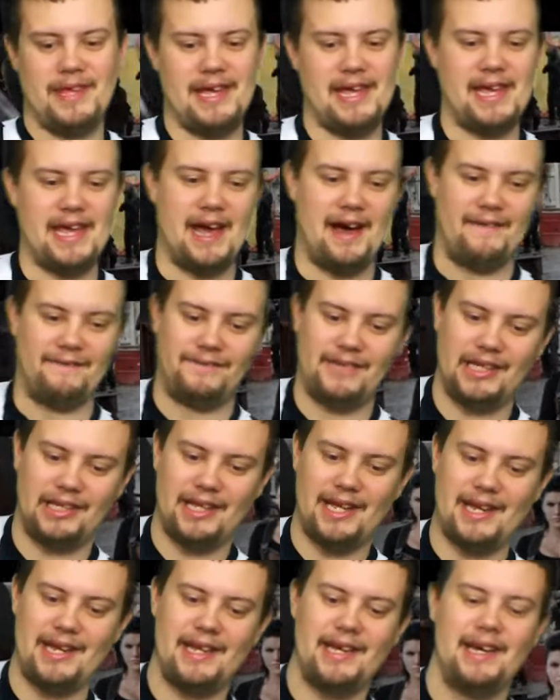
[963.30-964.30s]
the
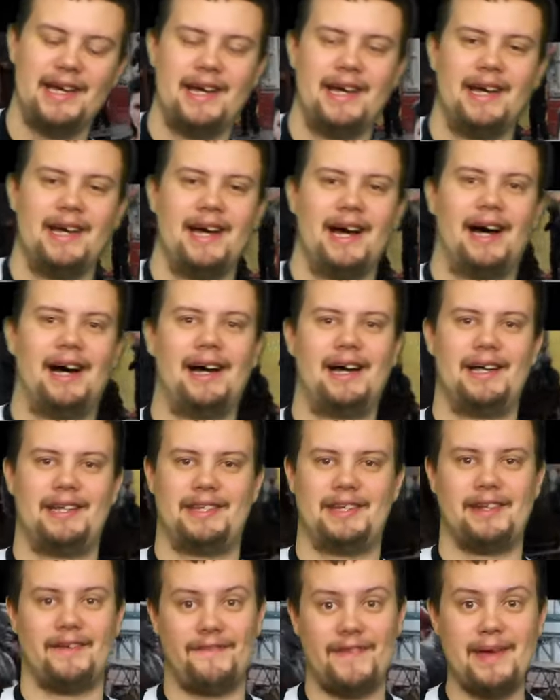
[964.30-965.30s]
villain,
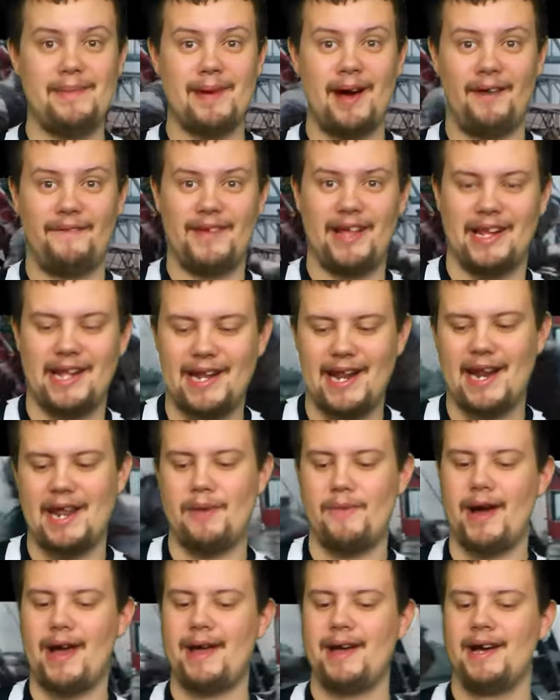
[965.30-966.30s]
to the female villain
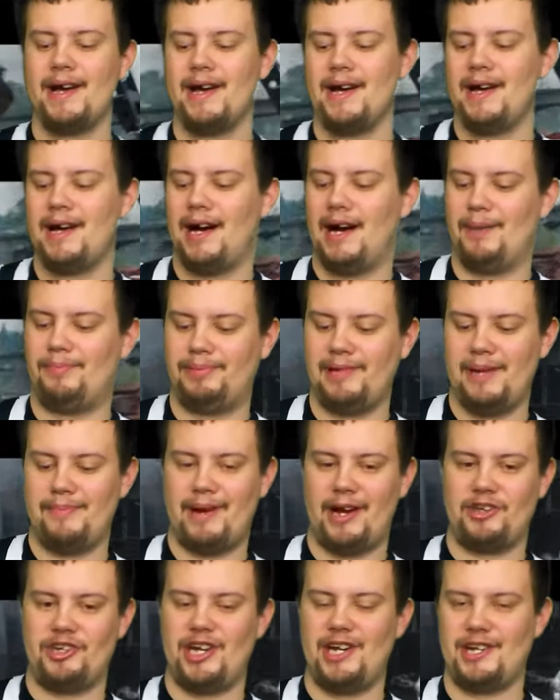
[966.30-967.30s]
anyway, played
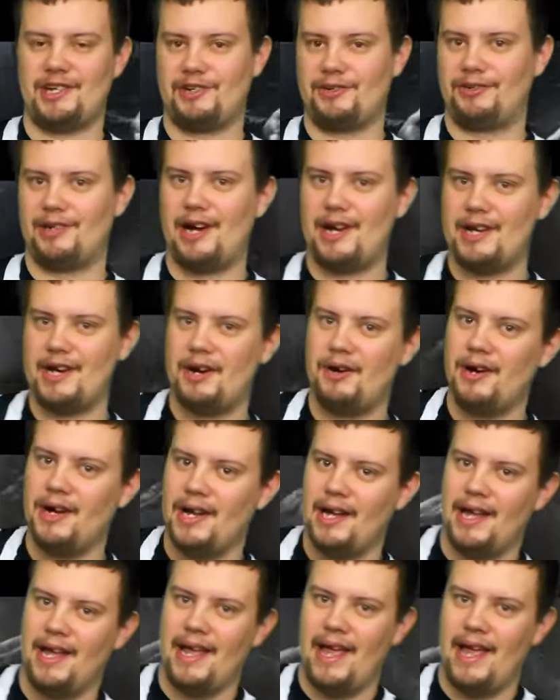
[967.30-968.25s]
by Gina Carano.